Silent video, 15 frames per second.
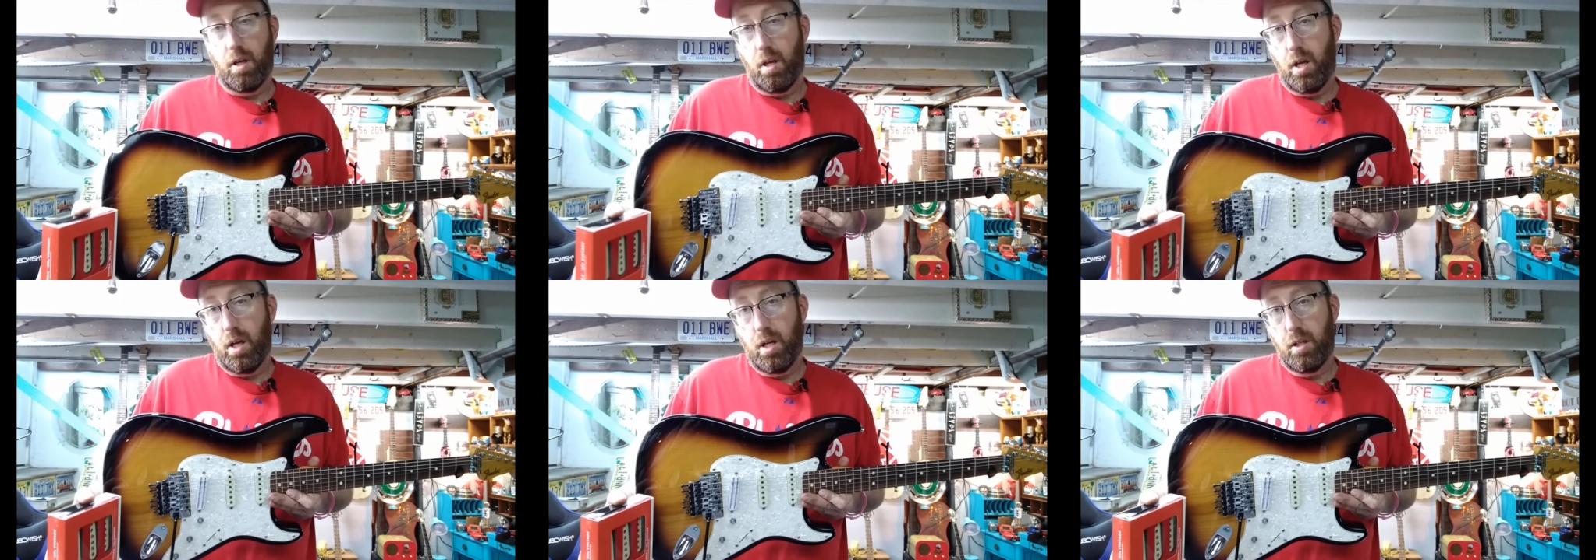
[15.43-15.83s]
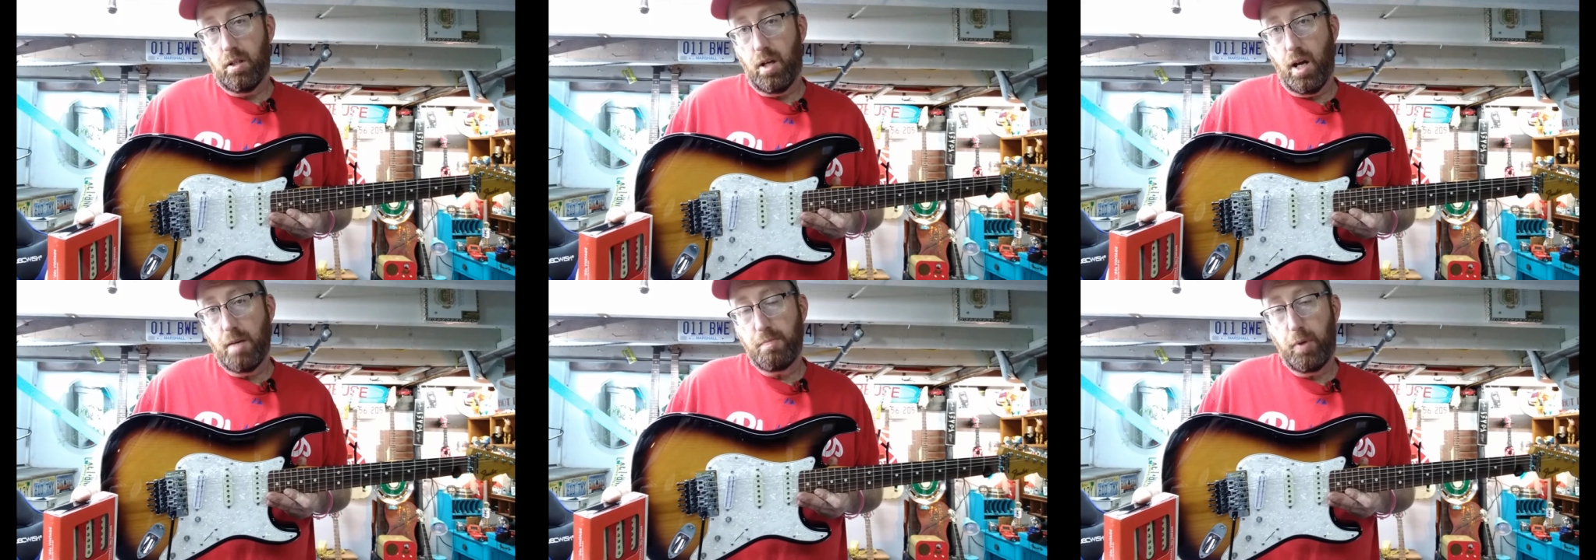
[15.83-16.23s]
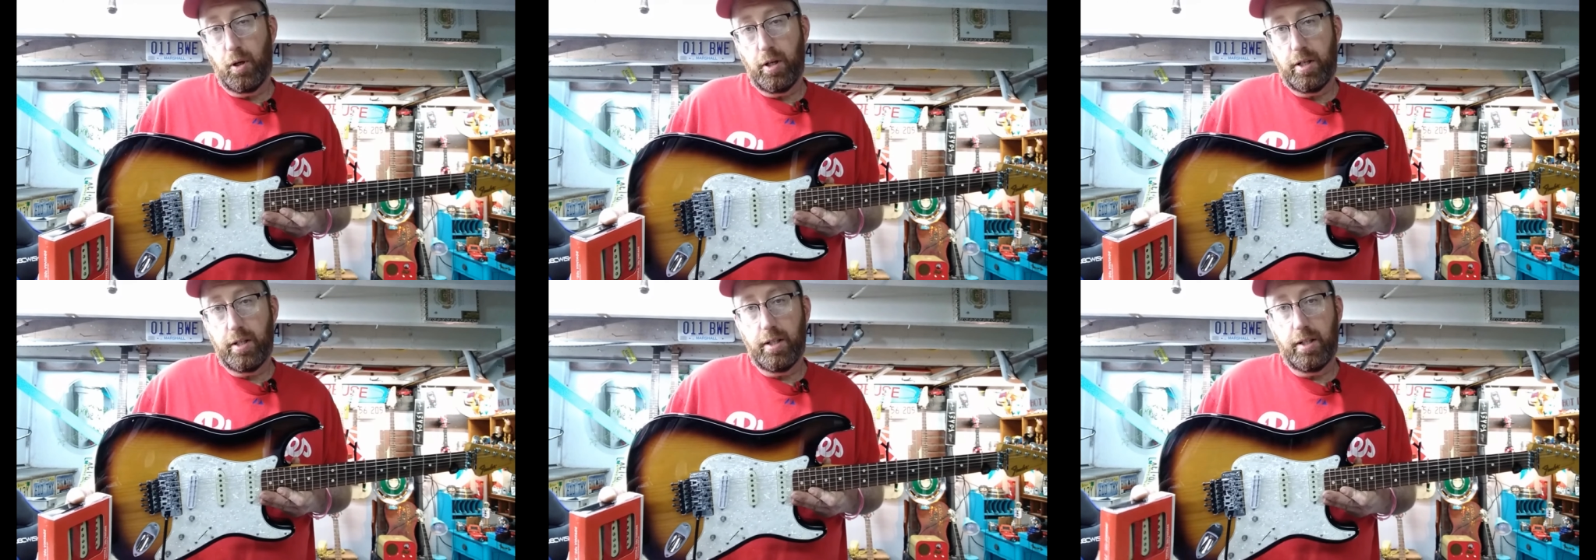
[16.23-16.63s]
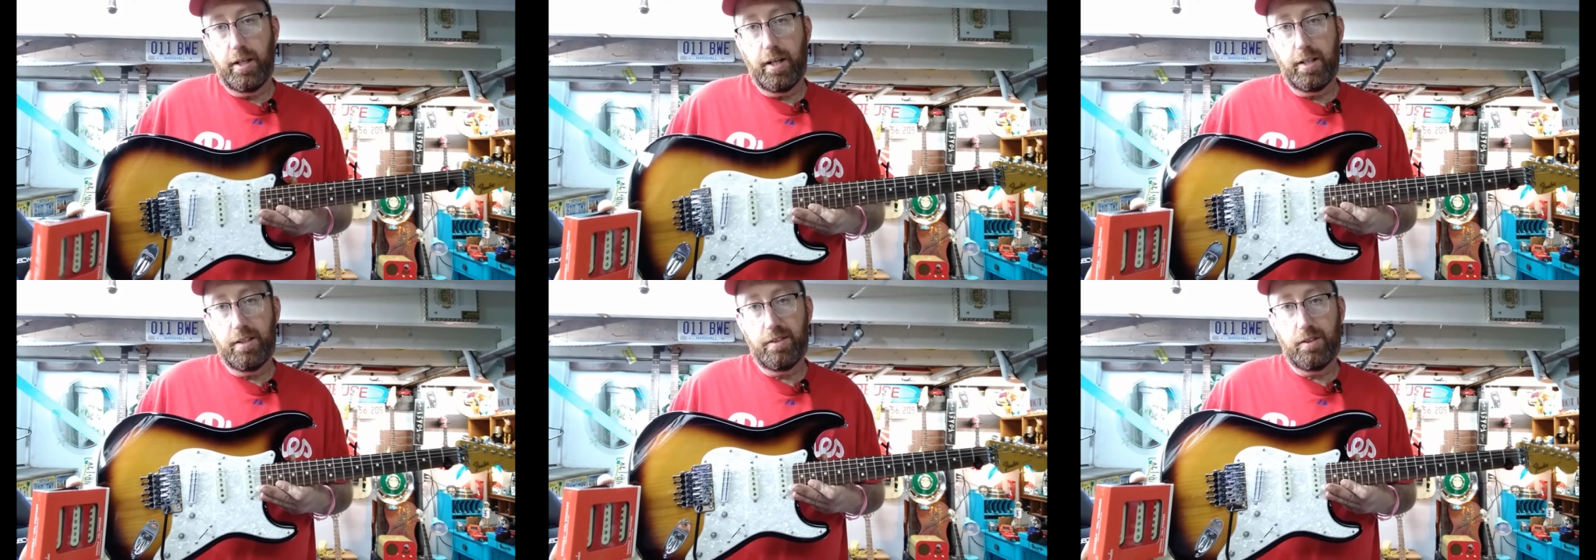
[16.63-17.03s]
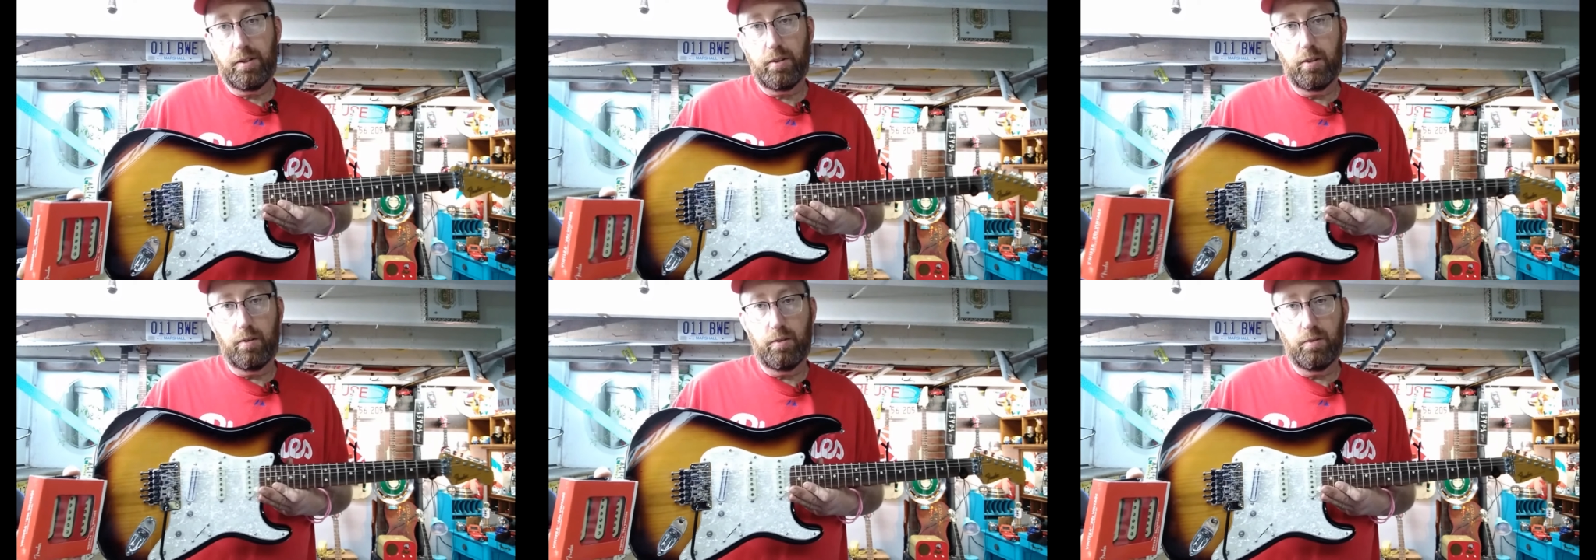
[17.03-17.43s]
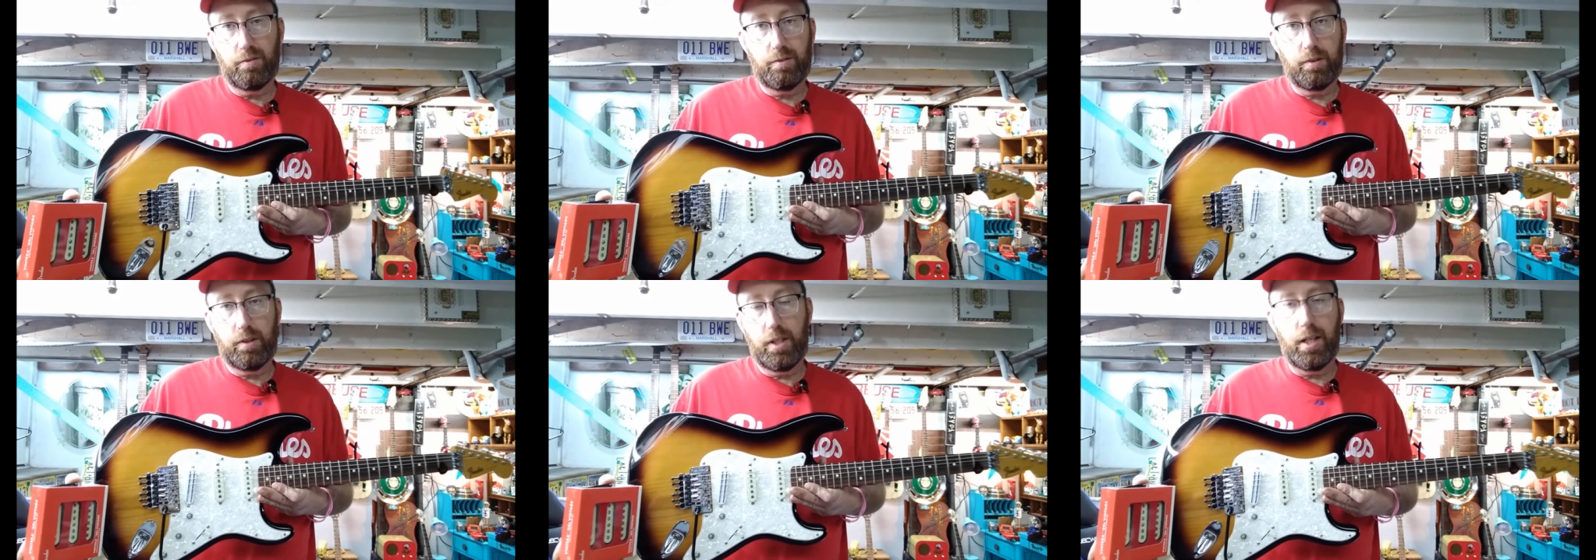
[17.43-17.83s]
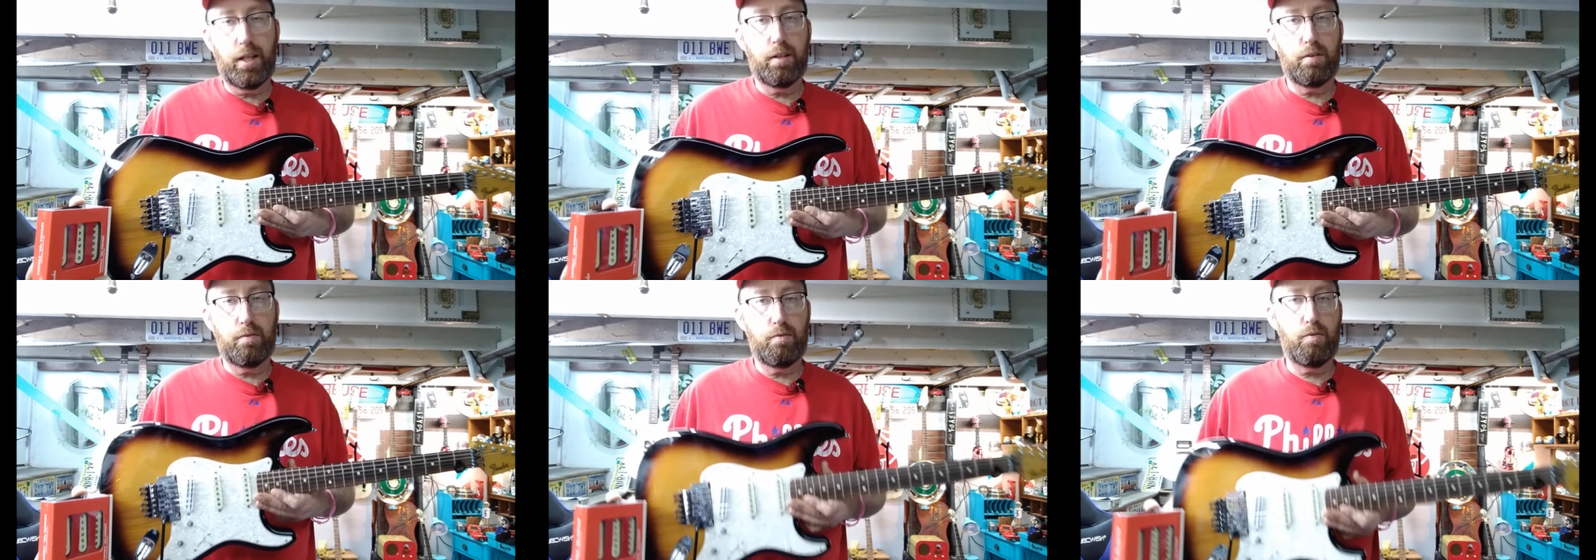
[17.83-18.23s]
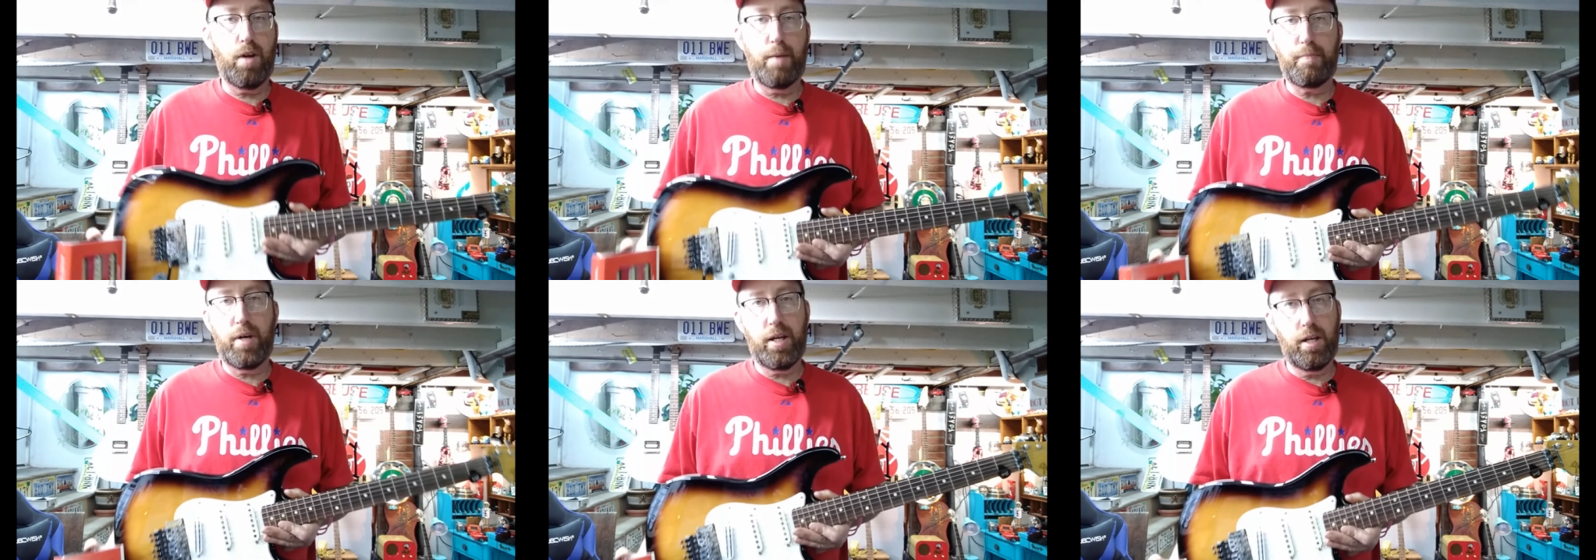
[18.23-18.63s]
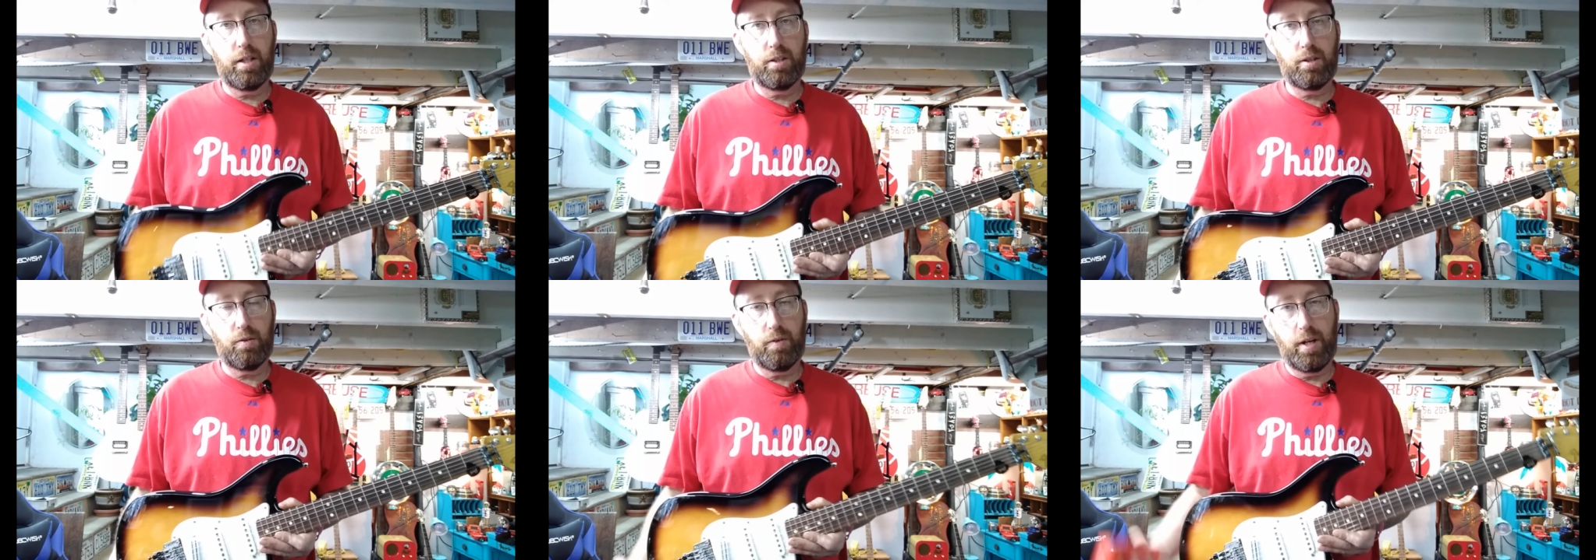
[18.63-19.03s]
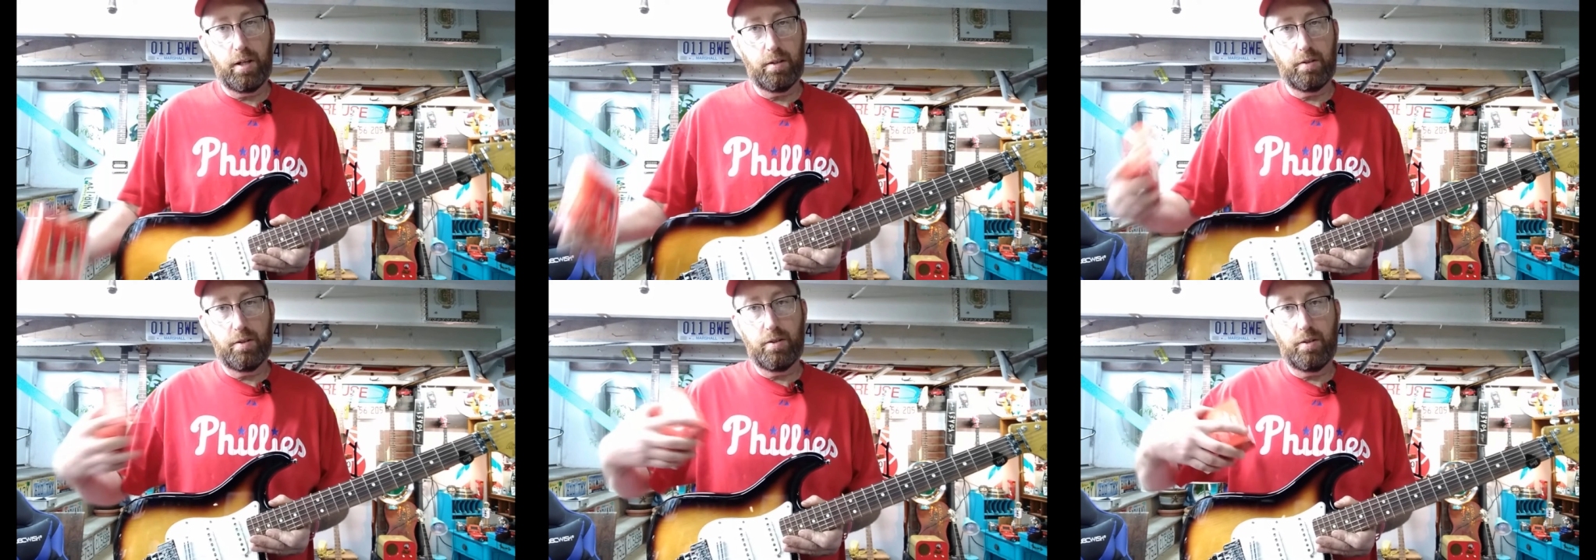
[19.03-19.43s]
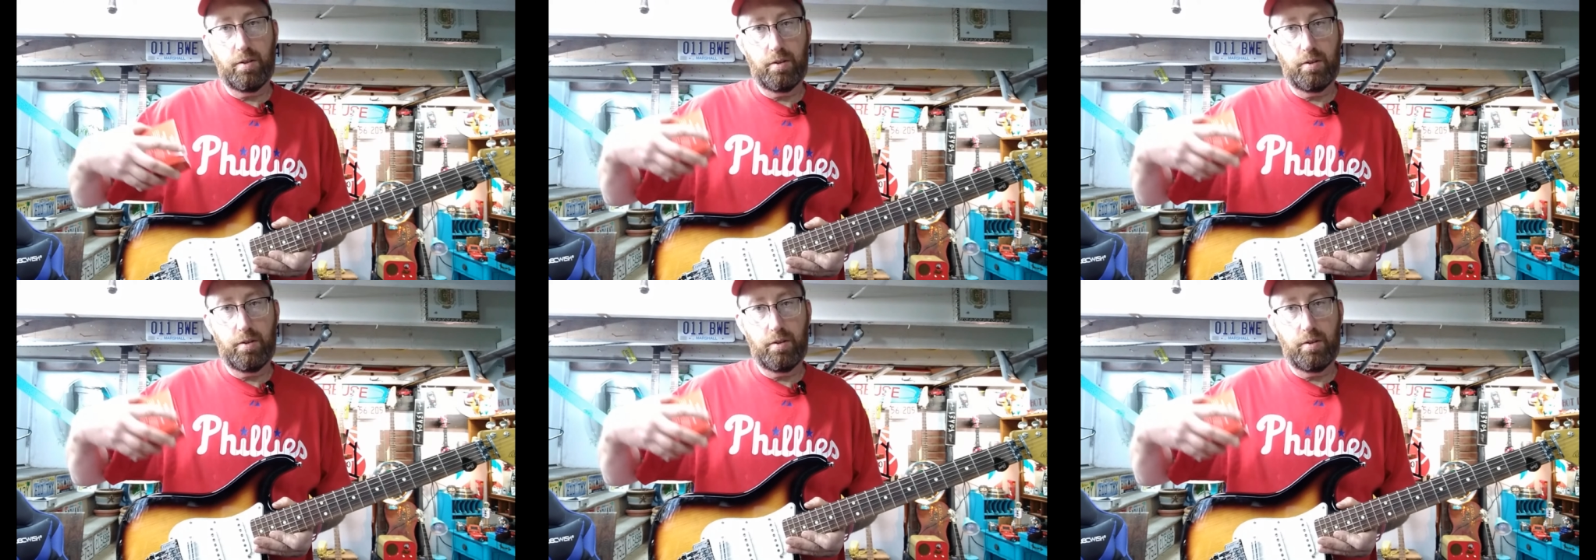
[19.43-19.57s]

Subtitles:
And I bought it and I still can't wrap my head around